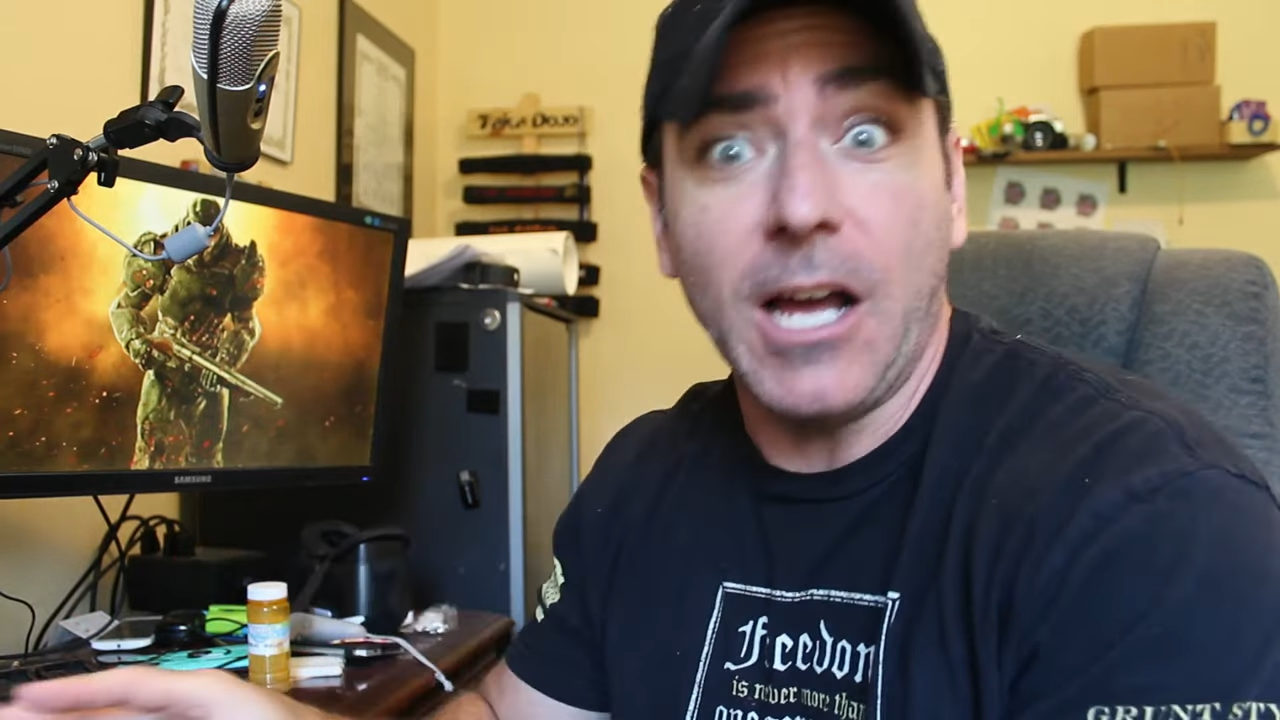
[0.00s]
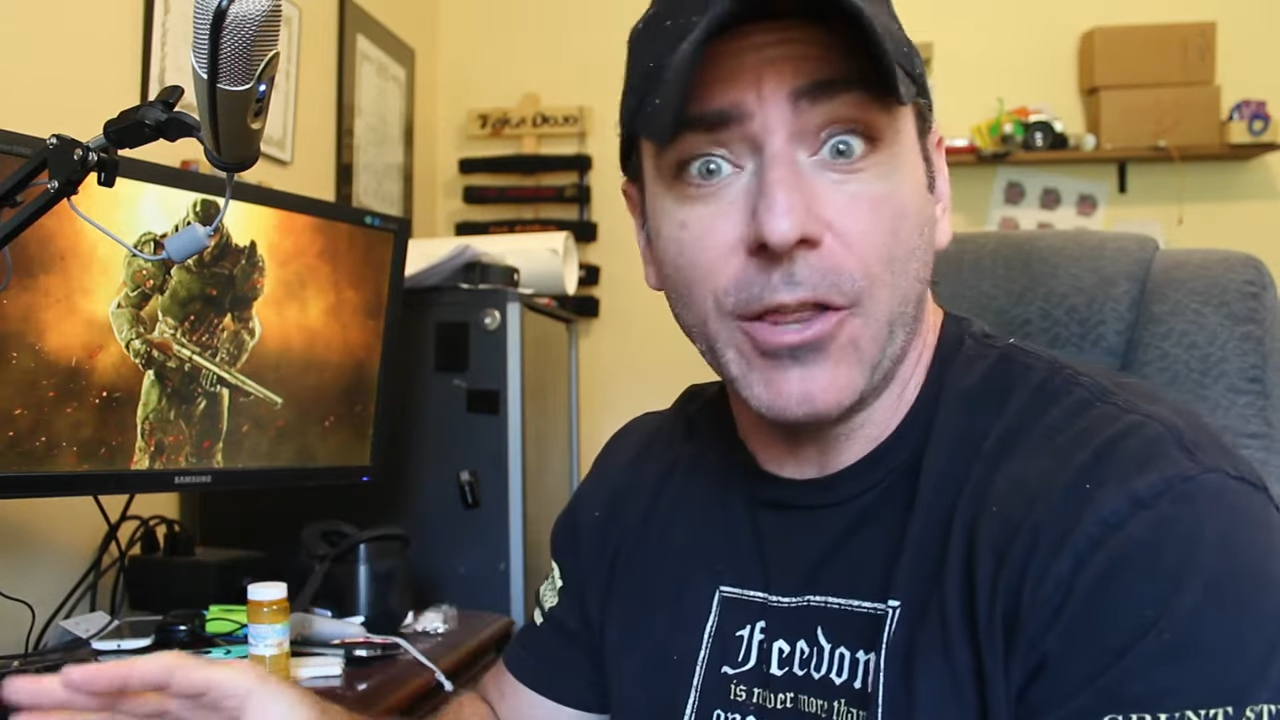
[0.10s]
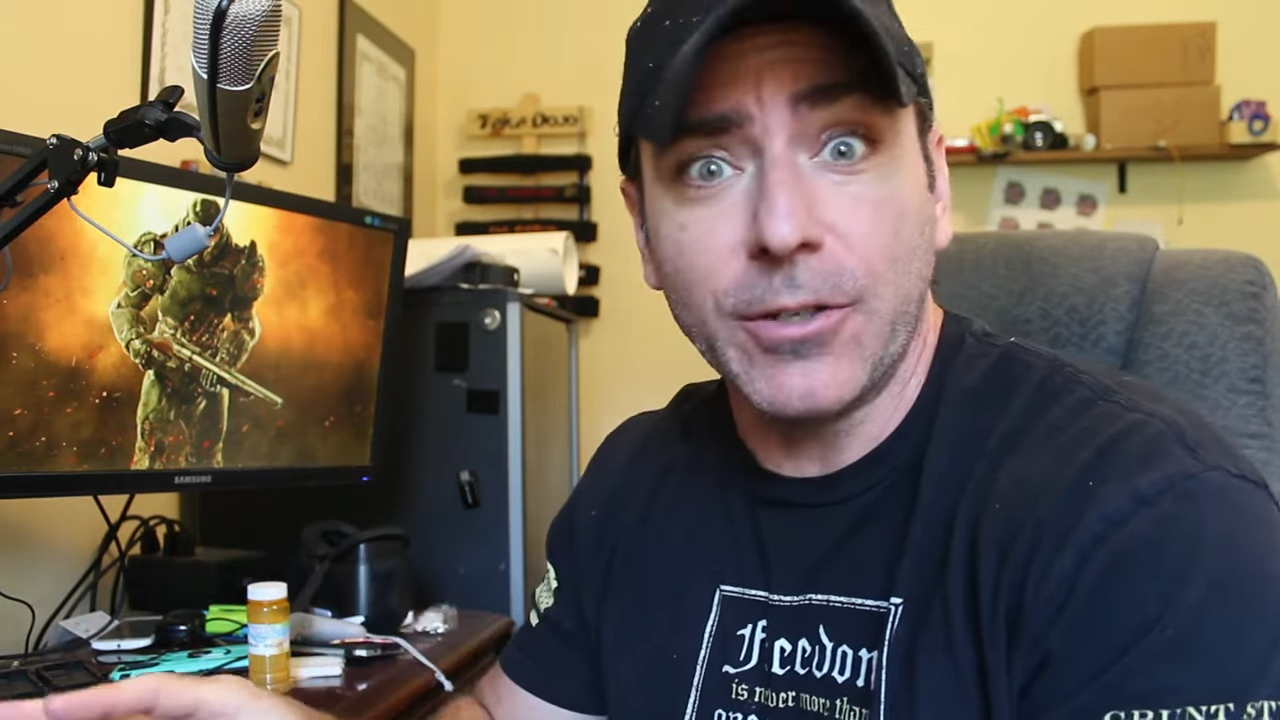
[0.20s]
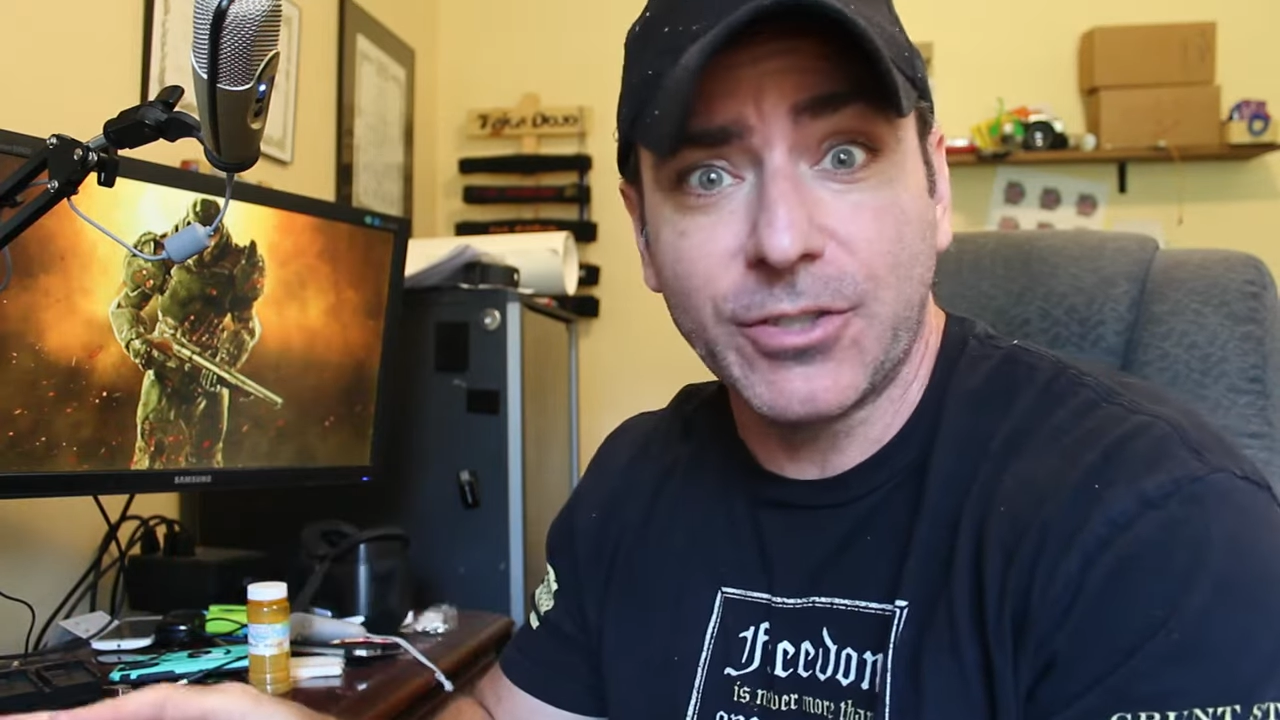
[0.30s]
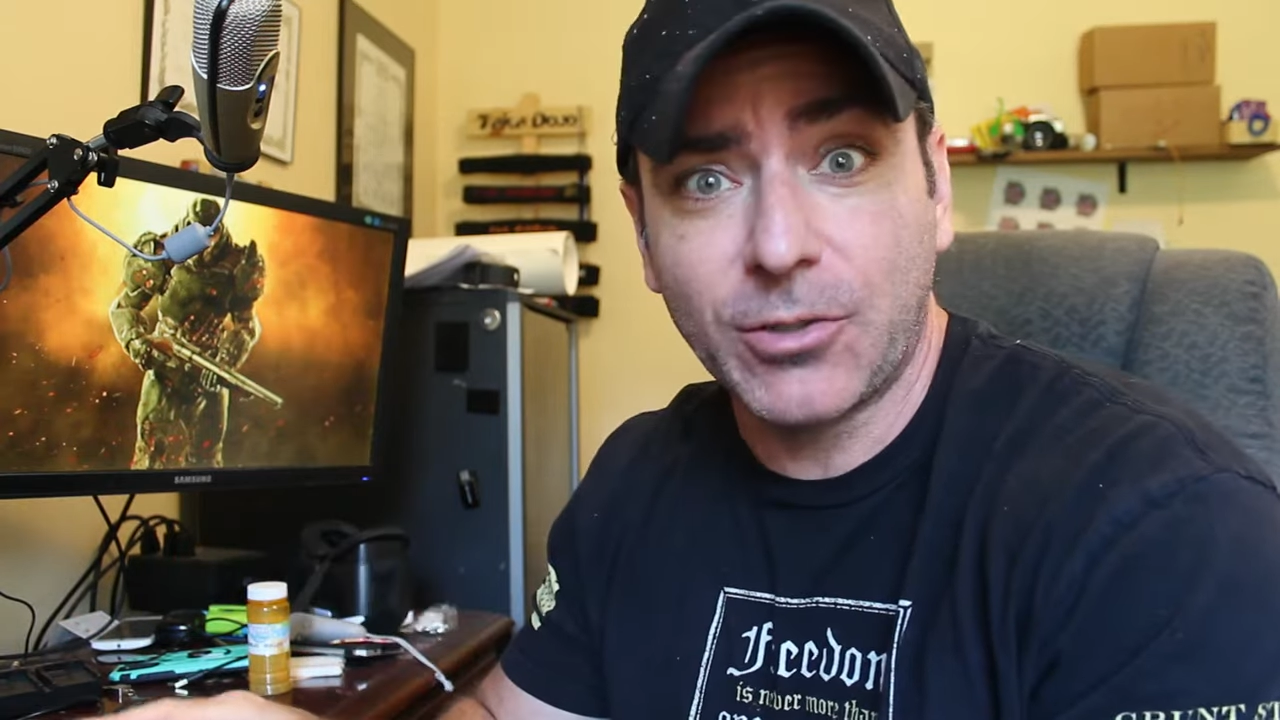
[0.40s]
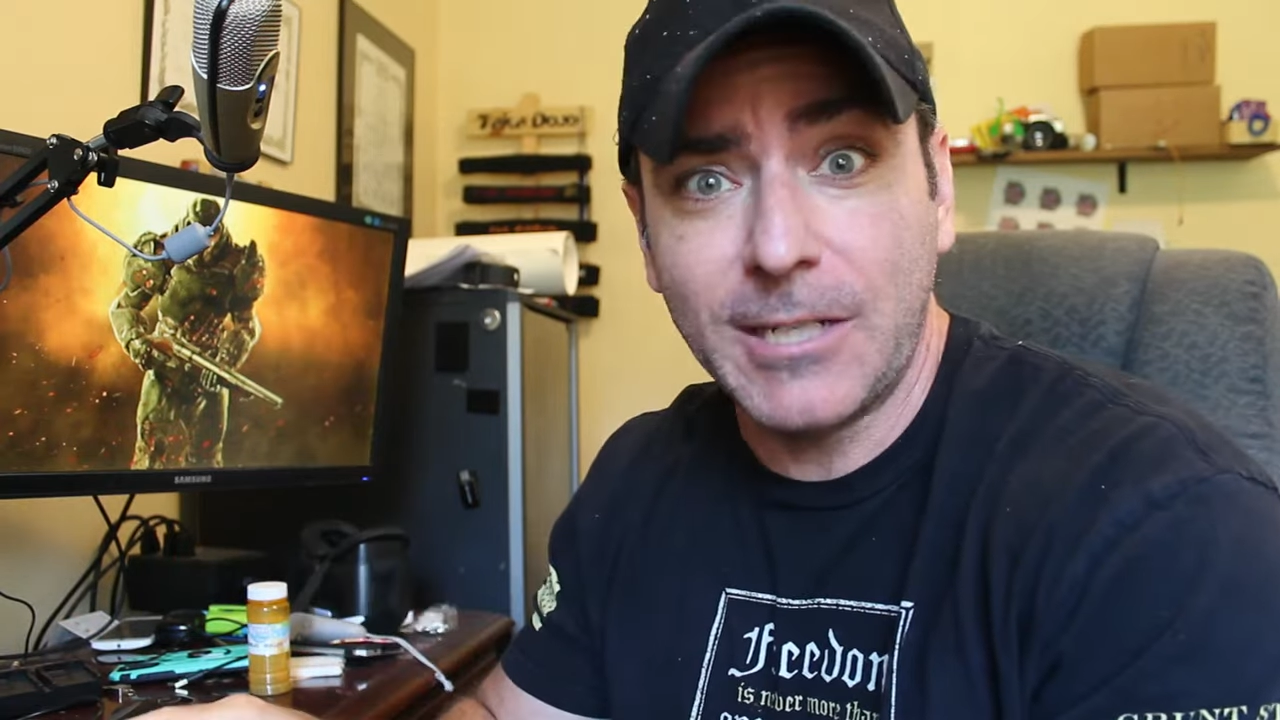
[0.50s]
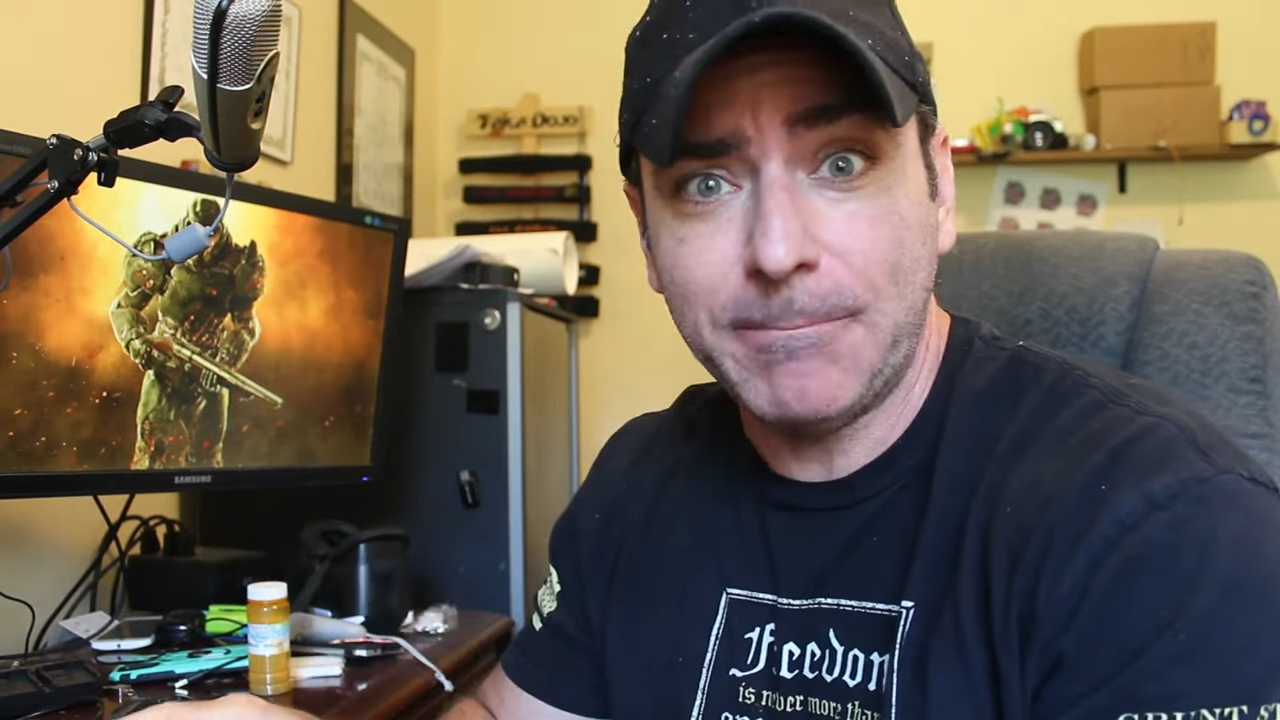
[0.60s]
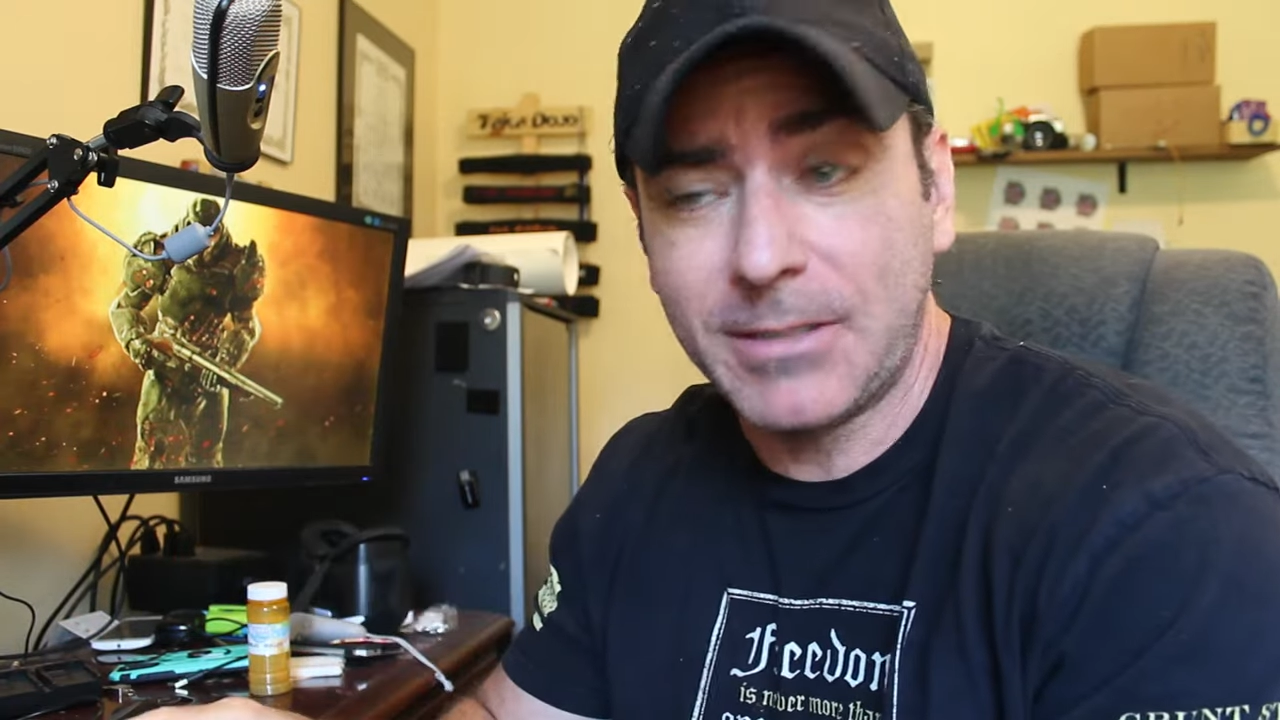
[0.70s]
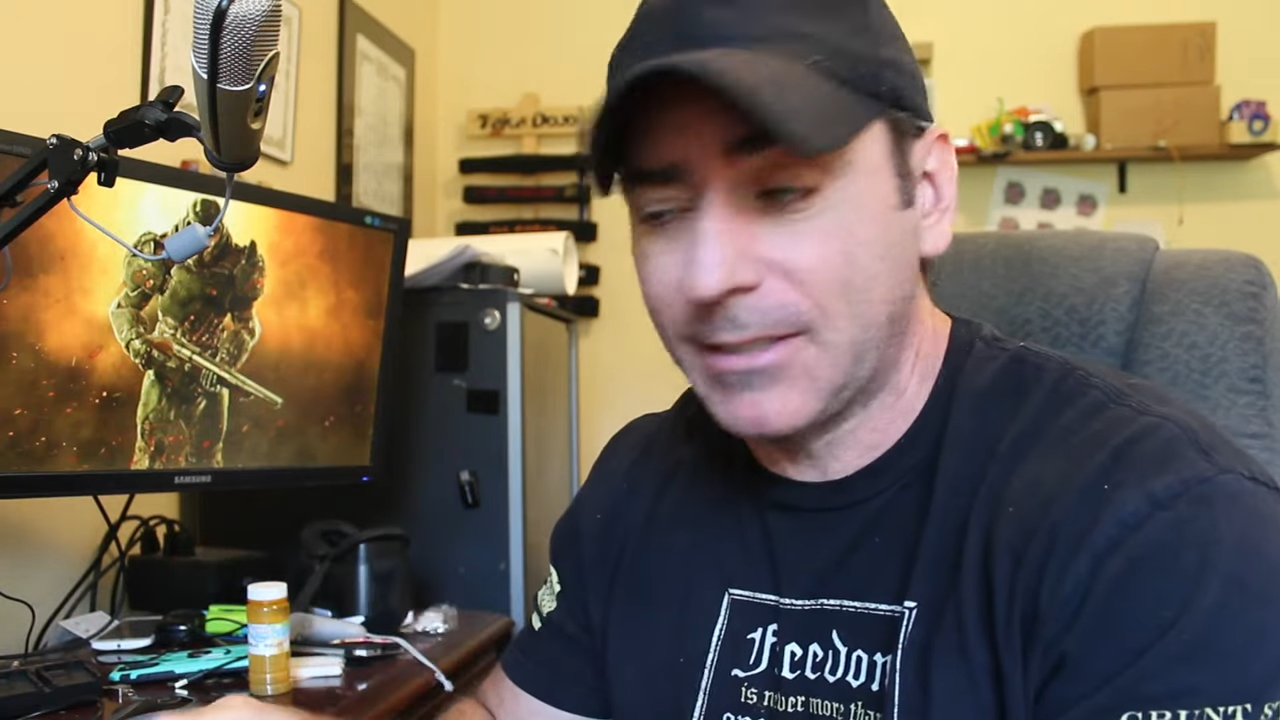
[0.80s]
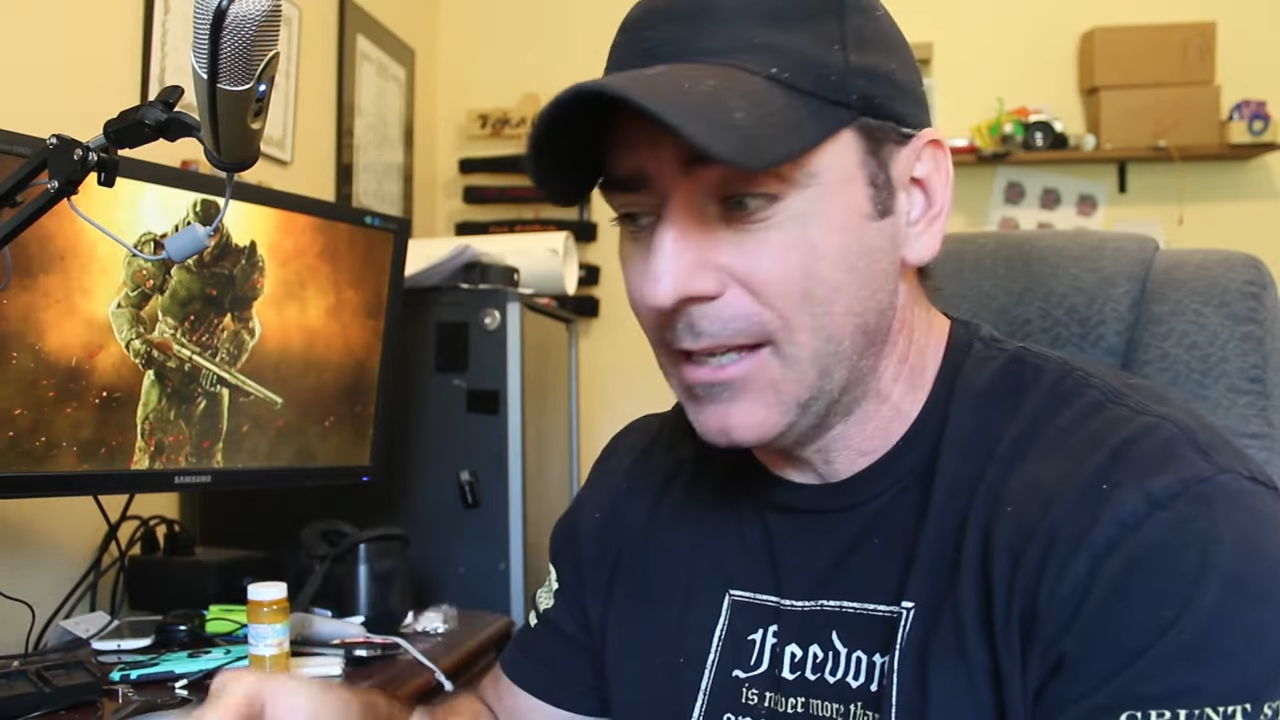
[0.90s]
other
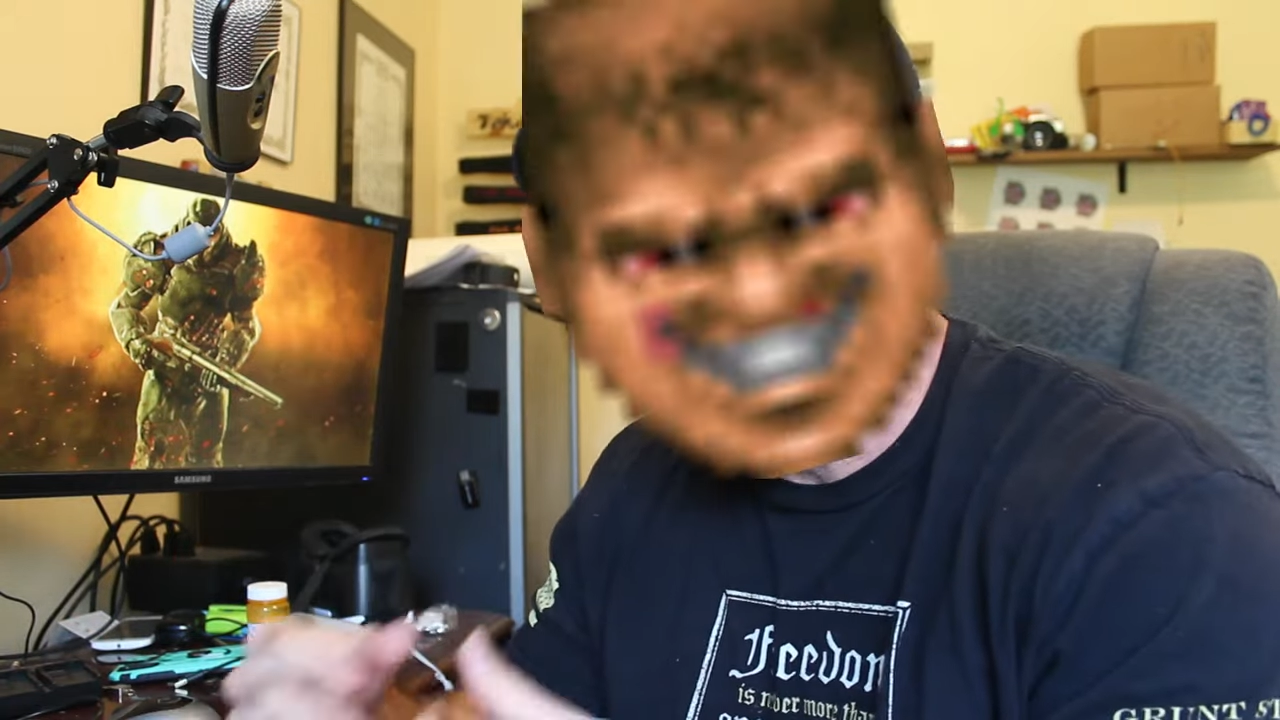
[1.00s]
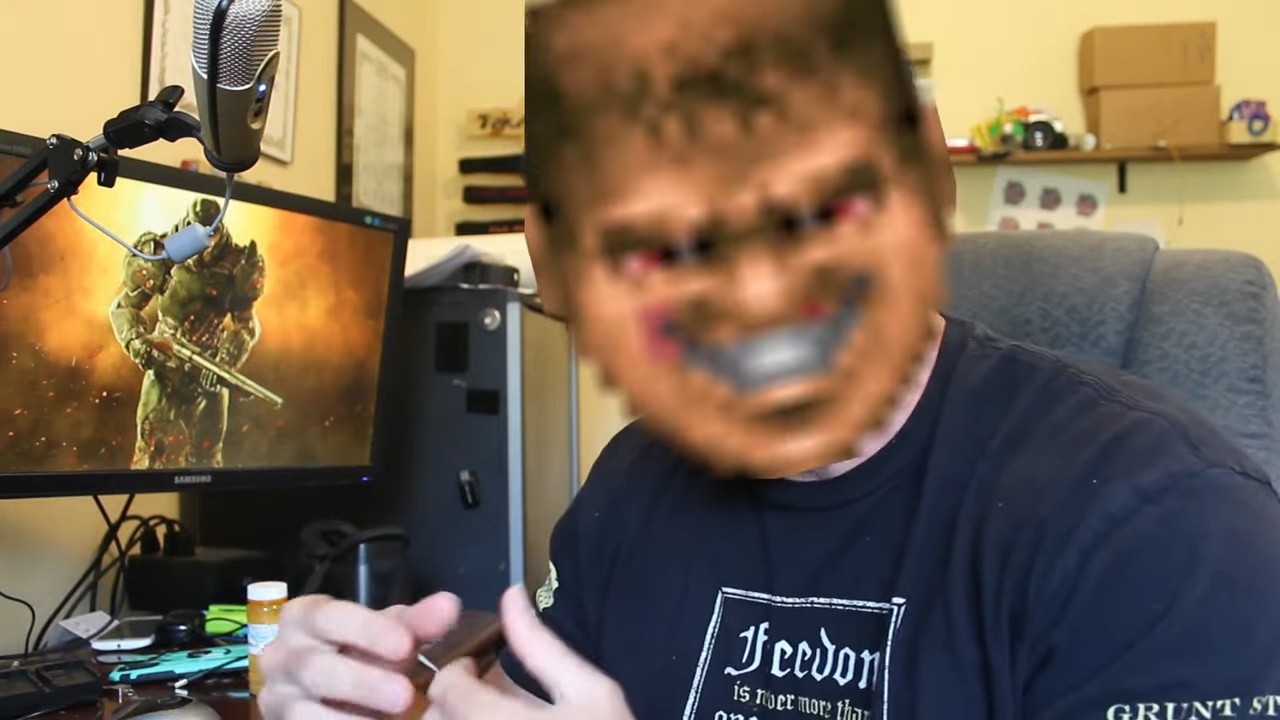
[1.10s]
scripts